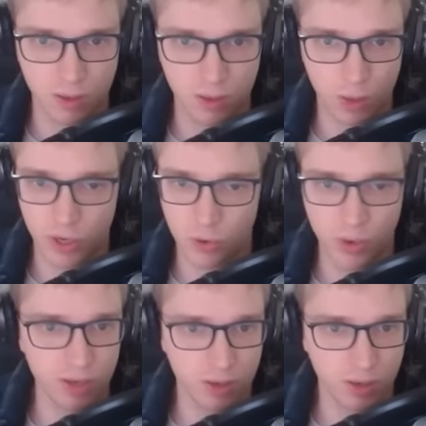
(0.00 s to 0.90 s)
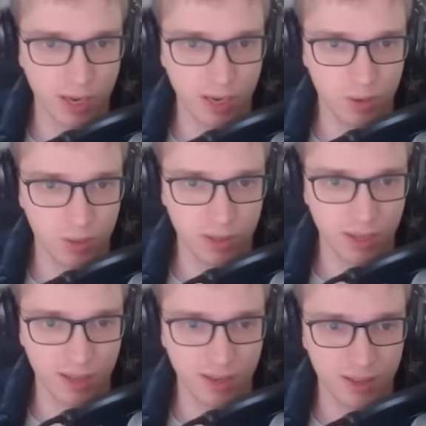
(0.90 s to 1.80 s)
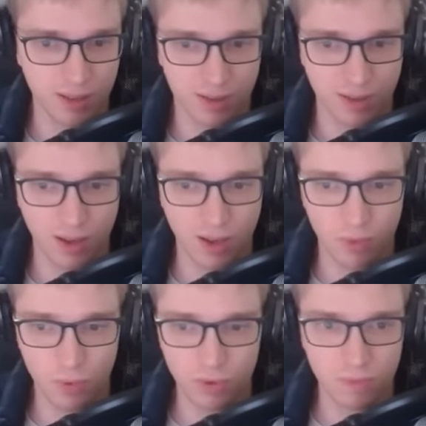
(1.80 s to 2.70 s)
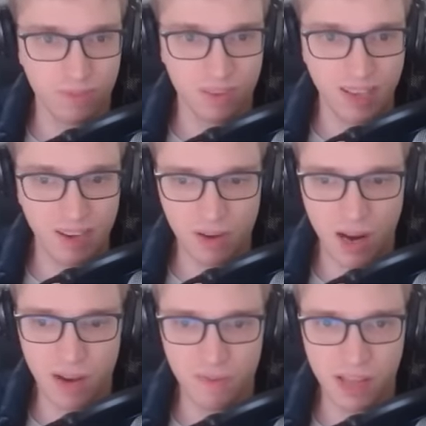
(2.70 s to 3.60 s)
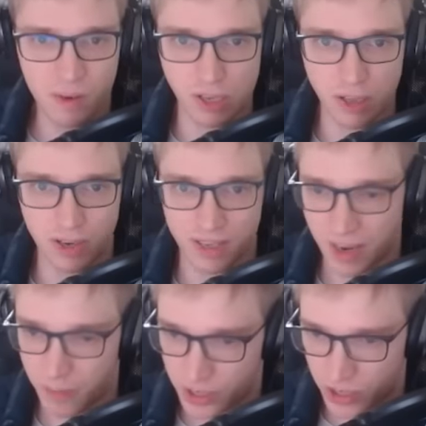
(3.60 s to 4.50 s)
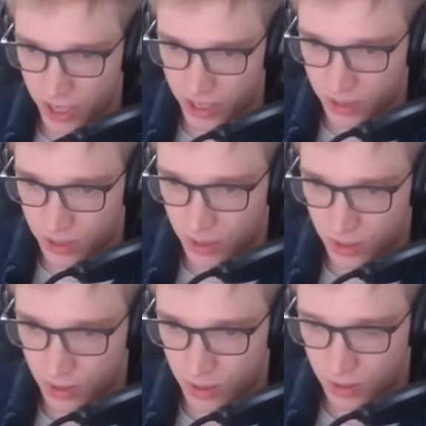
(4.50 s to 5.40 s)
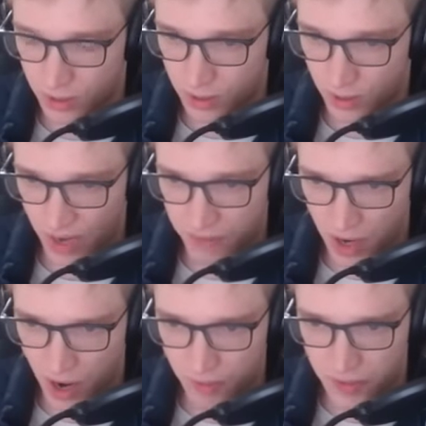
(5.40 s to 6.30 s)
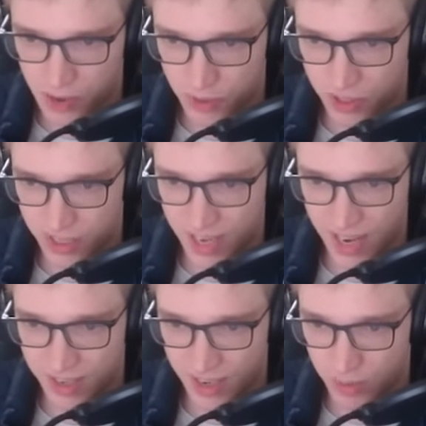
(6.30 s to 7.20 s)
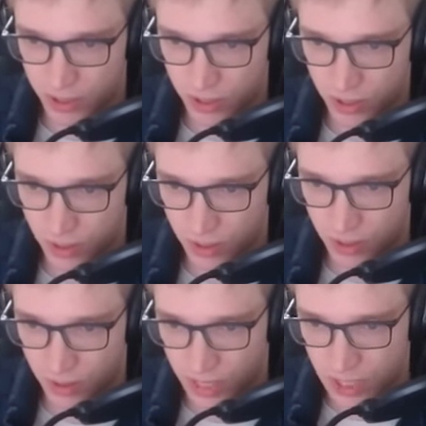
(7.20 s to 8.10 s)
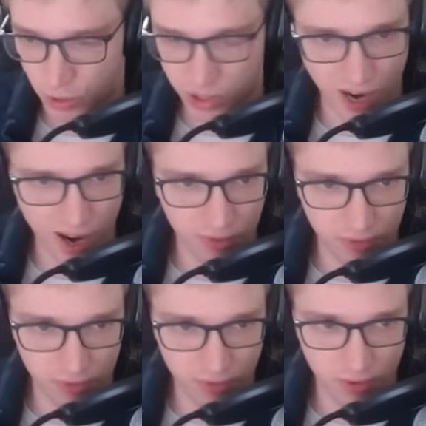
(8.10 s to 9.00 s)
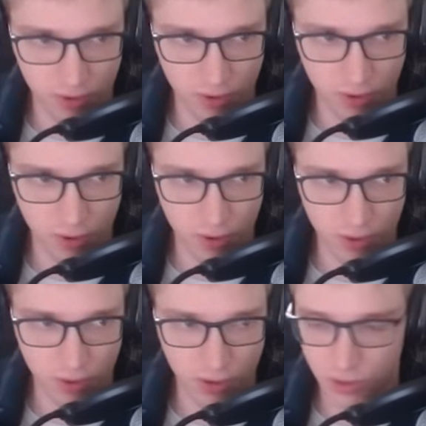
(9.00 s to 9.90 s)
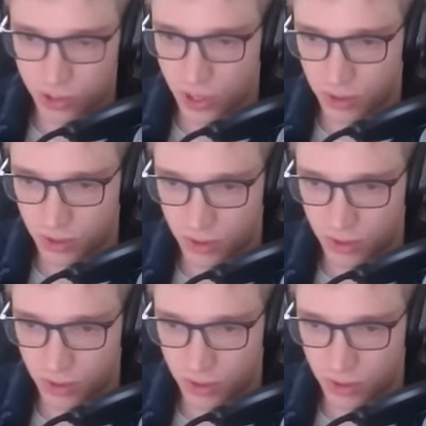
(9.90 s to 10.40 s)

Oh, we crit it. Okay. What the heck in the... Well, even half of that was a lot of damage. Jeez. Even half of that was insane damage. That's more than half. No, it's not.